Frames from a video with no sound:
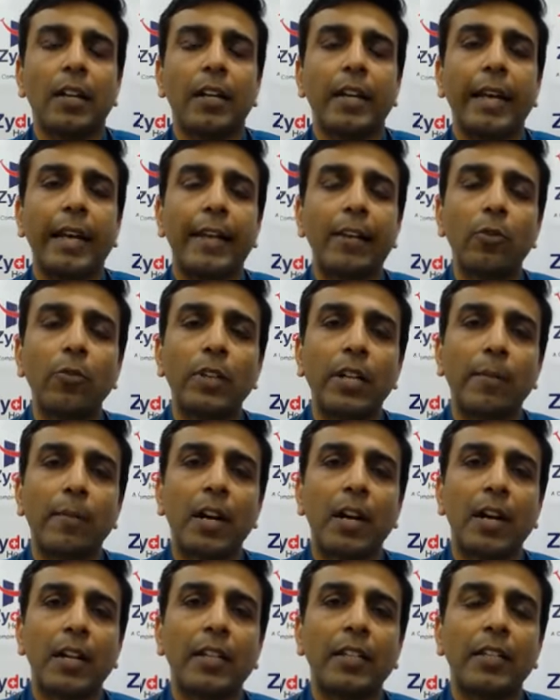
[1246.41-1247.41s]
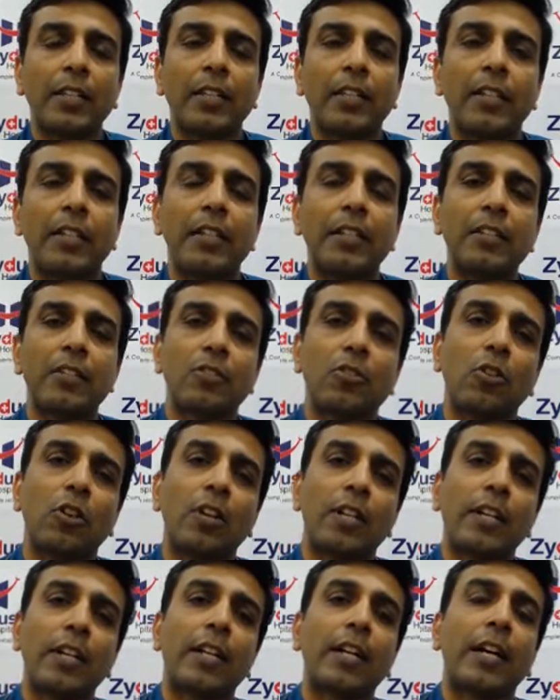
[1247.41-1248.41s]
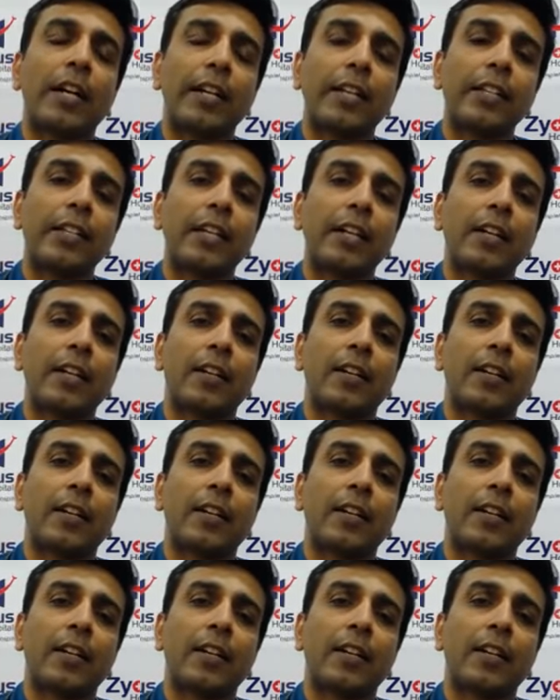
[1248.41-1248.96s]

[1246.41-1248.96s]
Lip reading: Acute MI is called a cardiac